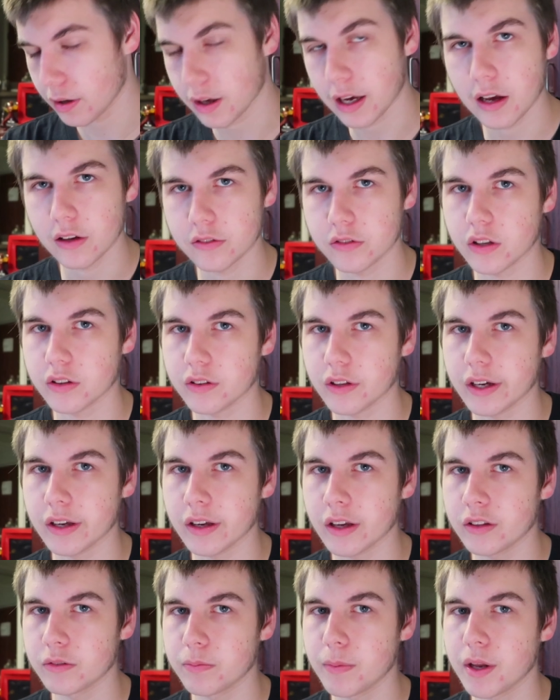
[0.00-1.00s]
As in,
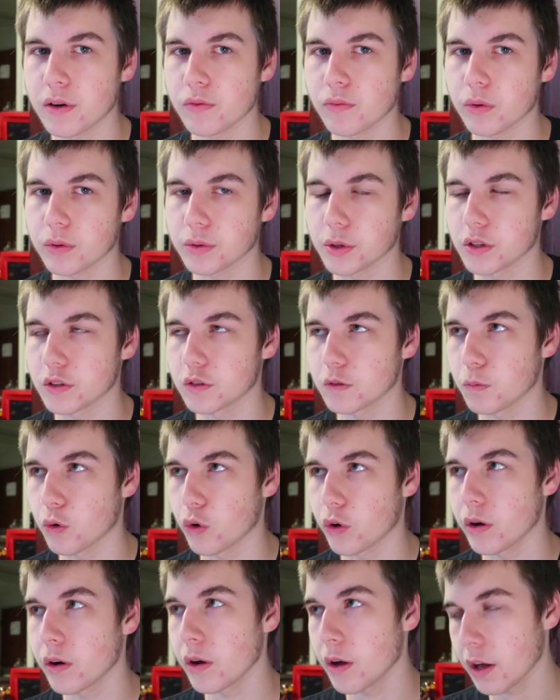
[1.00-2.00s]
like, it's been released
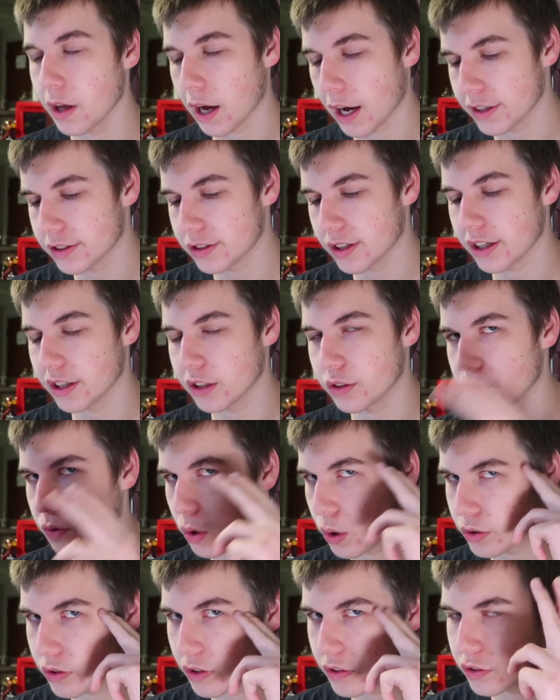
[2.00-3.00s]
more. I just think it's
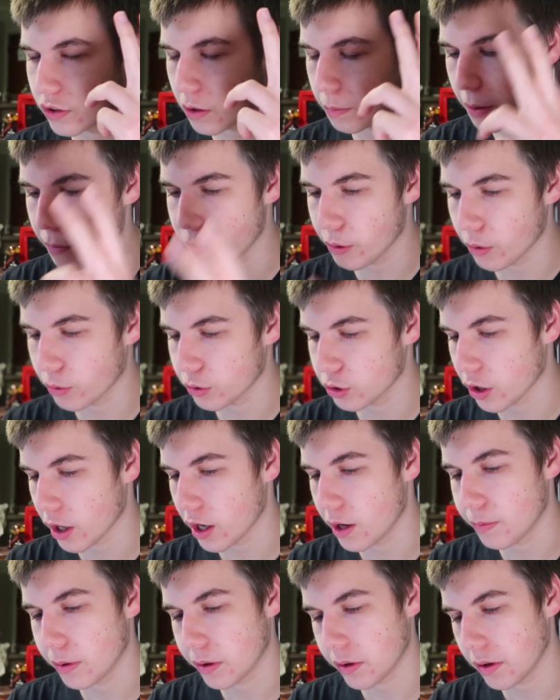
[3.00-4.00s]
vaulted so people don't
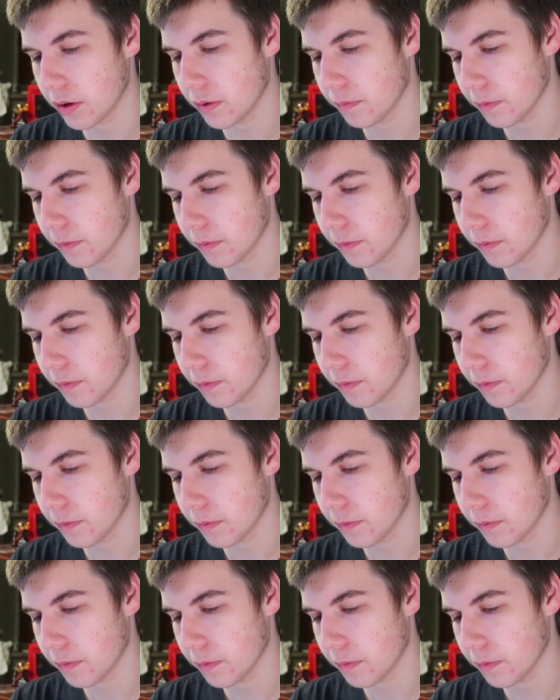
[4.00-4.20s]
try it, but,